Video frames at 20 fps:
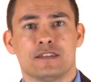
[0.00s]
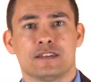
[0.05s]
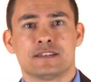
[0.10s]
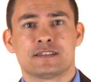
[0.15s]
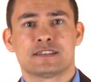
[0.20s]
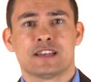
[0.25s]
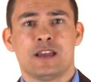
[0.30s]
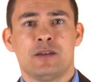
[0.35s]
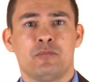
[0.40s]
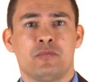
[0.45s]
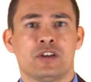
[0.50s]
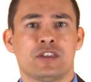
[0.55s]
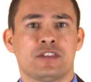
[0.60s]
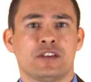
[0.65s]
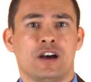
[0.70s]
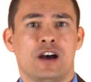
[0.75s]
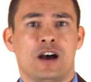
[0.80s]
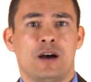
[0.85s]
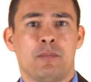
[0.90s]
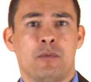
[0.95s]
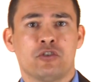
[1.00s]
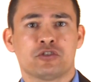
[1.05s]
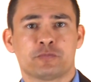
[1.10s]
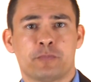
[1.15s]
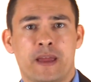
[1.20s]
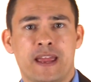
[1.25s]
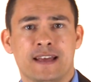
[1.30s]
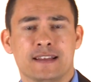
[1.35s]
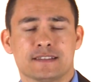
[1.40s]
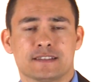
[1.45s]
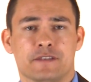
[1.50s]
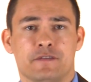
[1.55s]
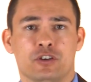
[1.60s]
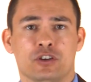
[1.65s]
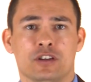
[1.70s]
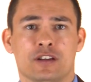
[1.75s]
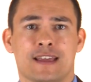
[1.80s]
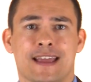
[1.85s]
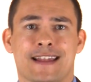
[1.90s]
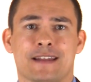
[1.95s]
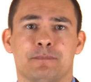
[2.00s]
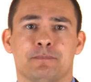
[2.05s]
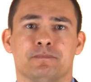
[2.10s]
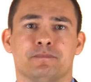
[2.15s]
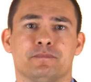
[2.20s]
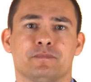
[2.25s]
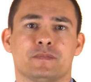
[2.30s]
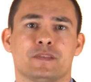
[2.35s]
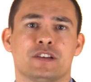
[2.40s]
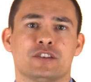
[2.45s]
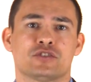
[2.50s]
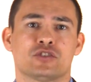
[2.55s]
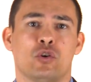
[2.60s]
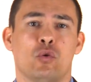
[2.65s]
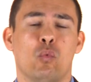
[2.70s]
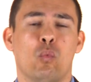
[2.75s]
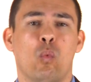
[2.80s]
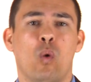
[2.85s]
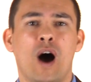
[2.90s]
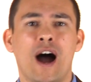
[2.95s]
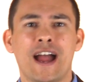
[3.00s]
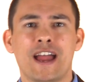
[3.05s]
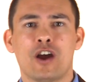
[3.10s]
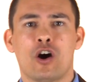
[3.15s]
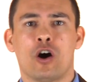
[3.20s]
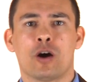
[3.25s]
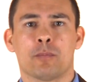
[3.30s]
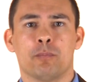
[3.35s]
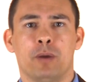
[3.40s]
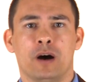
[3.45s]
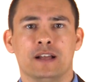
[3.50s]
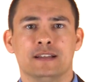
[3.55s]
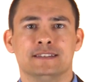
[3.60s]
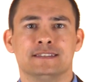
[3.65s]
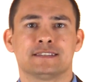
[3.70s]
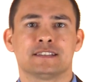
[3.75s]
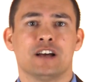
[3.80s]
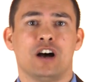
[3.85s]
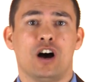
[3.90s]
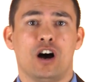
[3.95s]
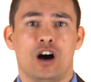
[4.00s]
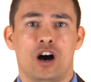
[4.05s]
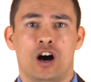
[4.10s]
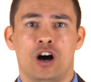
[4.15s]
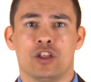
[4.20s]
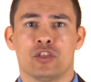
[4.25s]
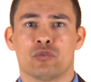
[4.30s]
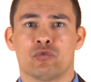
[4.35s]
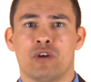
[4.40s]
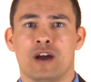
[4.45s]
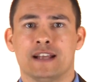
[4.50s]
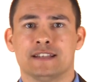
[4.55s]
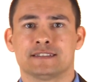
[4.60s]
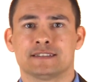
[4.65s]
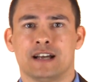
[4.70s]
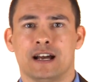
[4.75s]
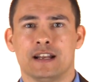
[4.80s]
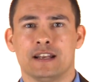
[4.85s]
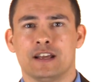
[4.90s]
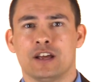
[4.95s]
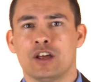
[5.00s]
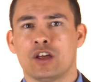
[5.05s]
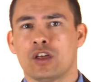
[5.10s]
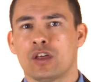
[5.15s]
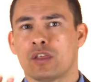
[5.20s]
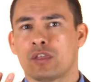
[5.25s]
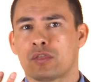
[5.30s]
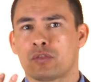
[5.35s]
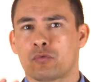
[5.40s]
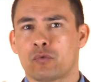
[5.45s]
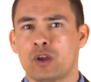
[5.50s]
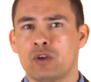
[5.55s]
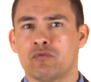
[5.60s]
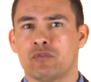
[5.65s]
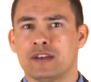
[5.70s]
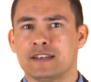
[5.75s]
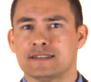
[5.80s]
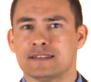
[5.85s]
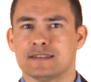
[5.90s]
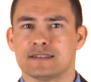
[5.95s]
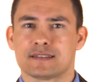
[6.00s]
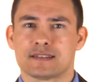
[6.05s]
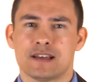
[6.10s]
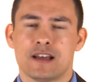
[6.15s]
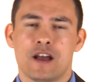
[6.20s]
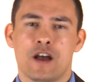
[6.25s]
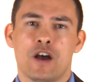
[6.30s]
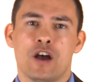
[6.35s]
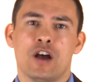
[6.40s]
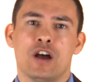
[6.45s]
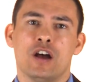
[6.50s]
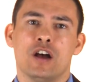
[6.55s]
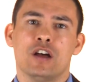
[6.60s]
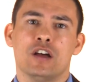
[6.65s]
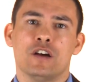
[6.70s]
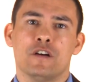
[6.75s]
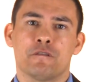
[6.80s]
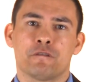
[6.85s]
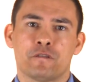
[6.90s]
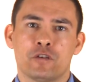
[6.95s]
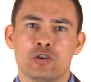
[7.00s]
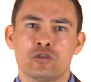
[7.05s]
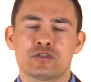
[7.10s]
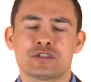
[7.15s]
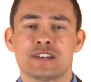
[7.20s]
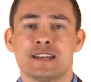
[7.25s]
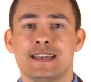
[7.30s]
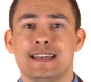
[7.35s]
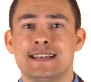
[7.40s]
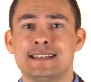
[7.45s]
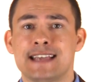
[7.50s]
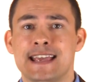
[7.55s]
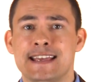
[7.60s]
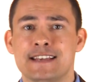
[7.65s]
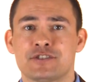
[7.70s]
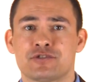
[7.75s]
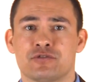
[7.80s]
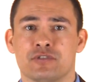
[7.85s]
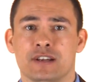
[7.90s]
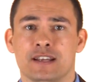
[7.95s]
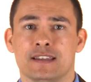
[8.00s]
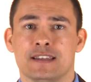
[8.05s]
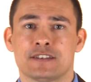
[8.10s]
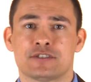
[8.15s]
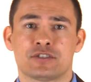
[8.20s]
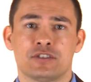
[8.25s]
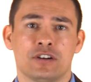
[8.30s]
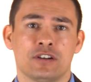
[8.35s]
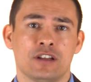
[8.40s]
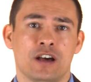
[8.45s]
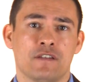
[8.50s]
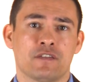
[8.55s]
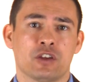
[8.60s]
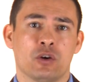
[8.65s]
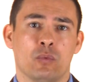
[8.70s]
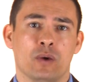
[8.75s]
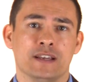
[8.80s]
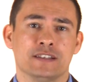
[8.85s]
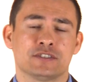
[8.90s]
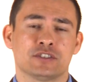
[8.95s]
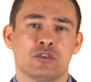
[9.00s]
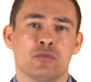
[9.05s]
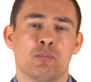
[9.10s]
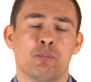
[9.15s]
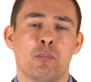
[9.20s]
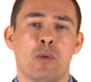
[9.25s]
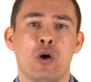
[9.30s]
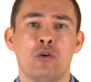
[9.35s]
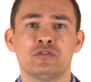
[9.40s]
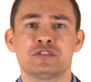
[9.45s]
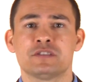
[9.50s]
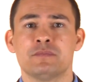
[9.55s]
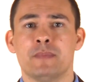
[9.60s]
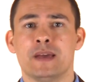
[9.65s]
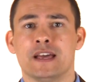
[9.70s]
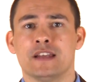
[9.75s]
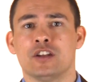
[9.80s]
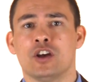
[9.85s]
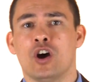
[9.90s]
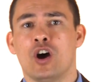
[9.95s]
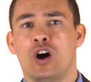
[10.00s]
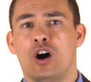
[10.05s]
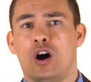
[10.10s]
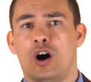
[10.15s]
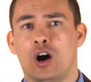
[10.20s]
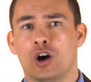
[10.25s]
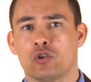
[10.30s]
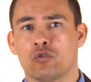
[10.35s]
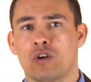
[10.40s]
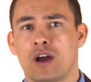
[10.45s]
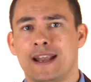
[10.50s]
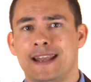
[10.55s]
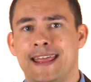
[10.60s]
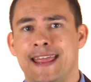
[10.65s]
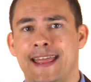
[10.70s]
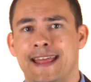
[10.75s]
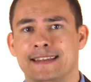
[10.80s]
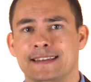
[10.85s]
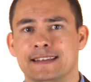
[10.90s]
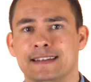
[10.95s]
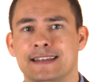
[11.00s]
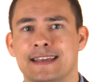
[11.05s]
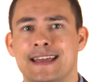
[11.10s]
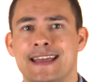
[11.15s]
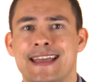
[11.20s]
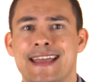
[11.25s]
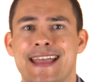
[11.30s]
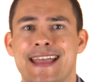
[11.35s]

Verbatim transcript: the same with uh, most pants if you look at them. So why are buttons on the right side. Three reasons. First is history. It started off that way. So most men are right handed.